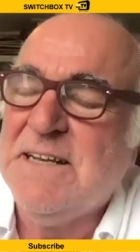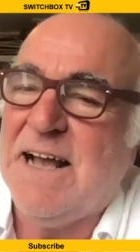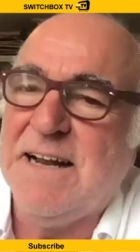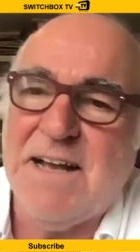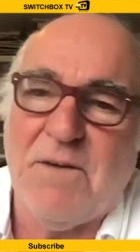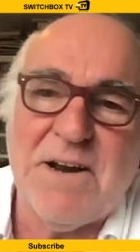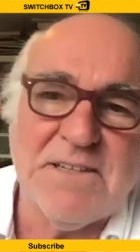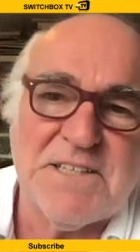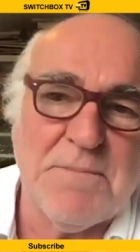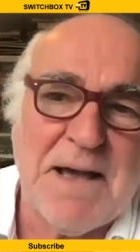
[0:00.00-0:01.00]
And I went
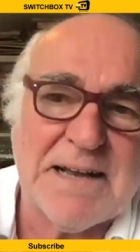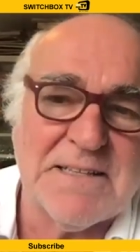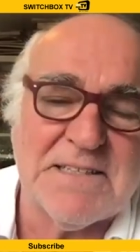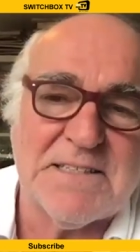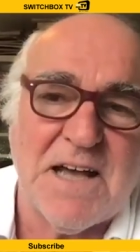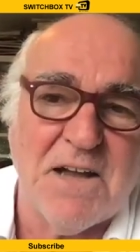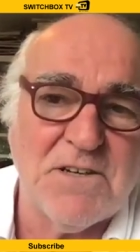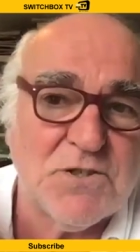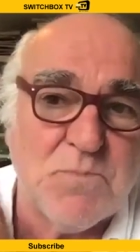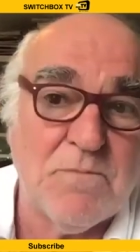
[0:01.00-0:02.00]
out to the back
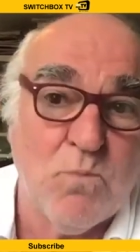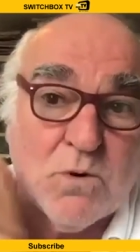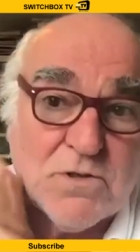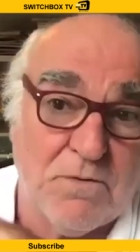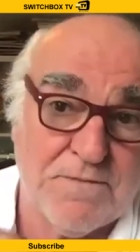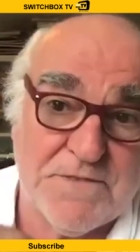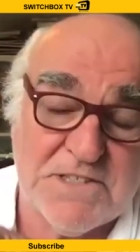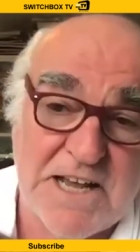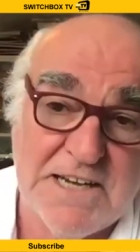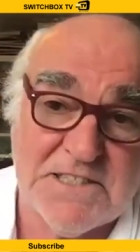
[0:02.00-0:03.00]
of walked off the
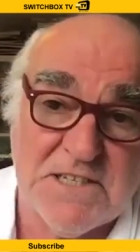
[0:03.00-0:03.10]
stage